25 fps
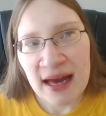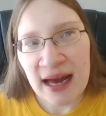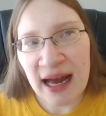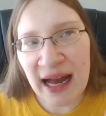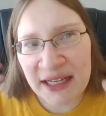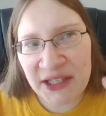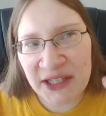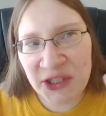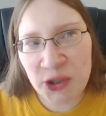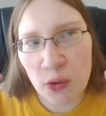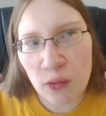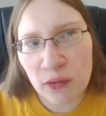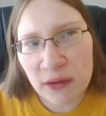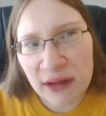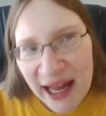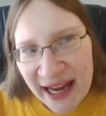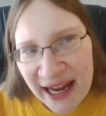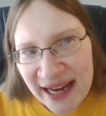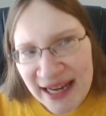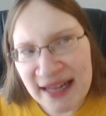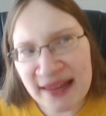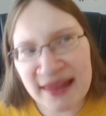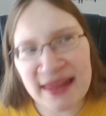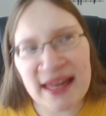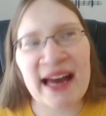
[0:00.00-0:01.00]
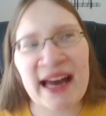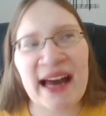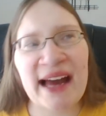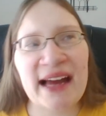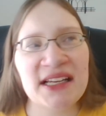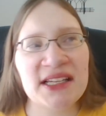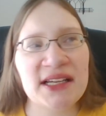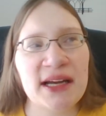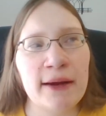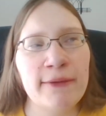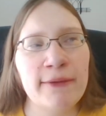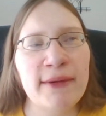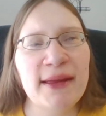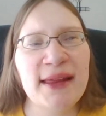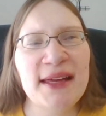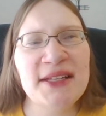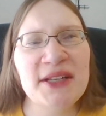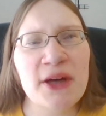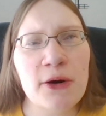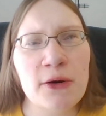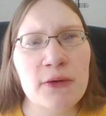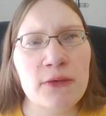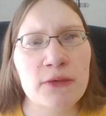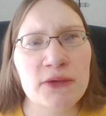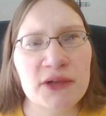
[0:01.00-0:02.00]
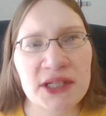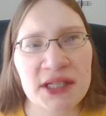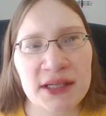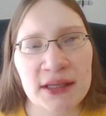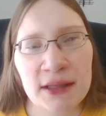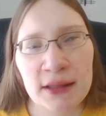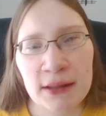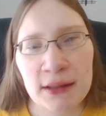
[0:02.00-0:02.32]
I don't like that. I really don't.